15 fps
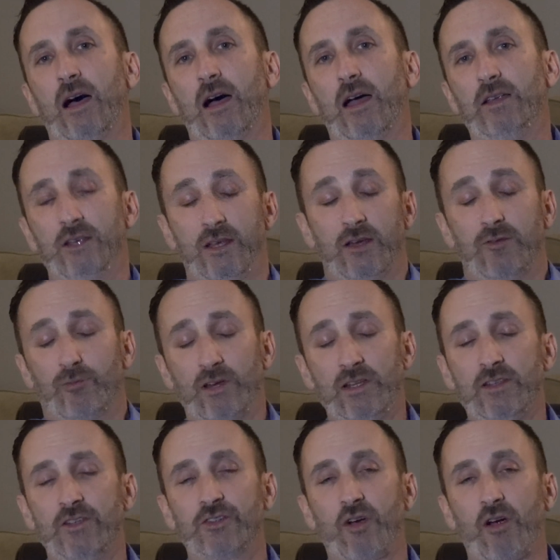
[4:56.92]
You can read
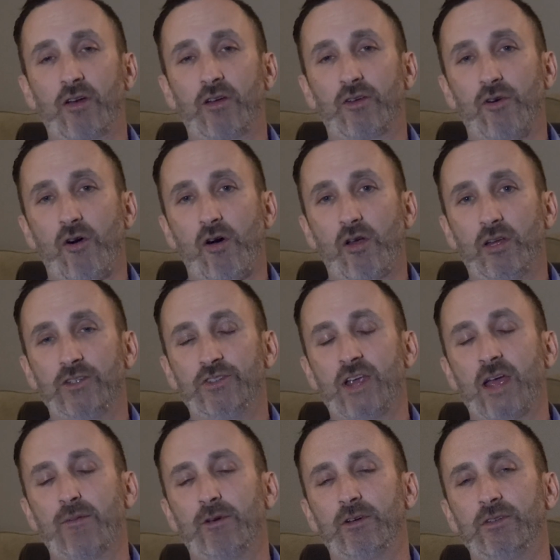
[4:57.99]
this article on
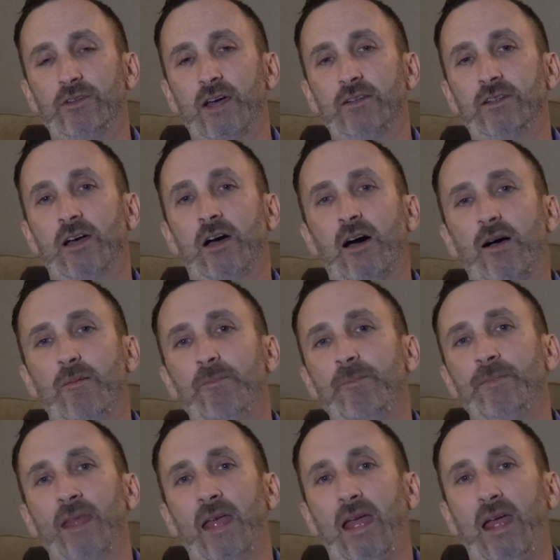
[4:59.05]
examiner.com,
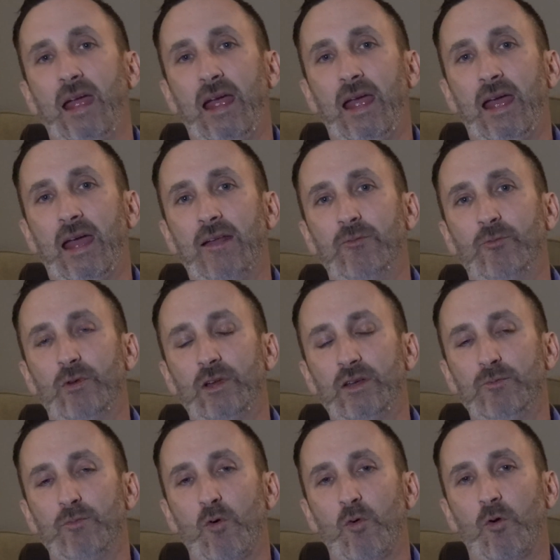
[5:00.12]
and read
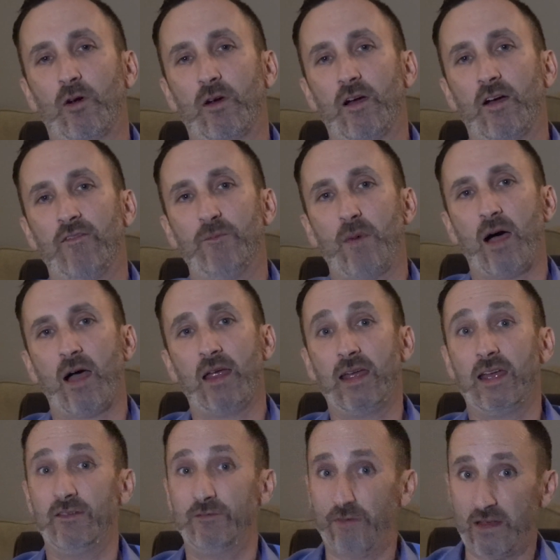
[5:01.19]
more of my
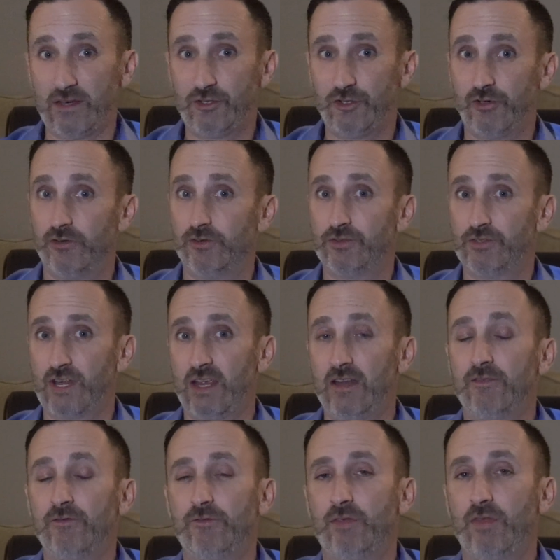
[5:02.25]
adventures
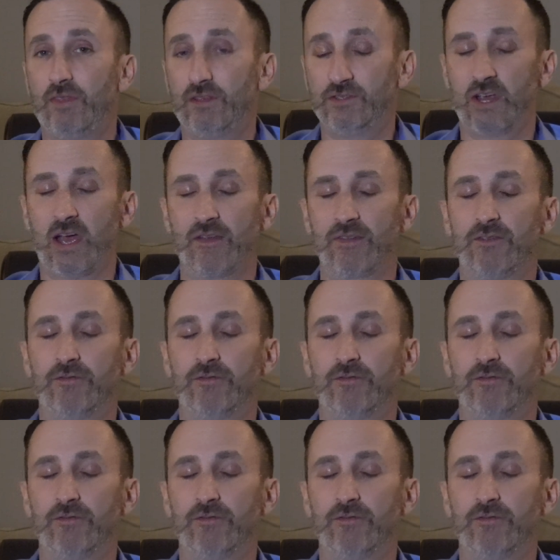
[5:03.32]
in the south of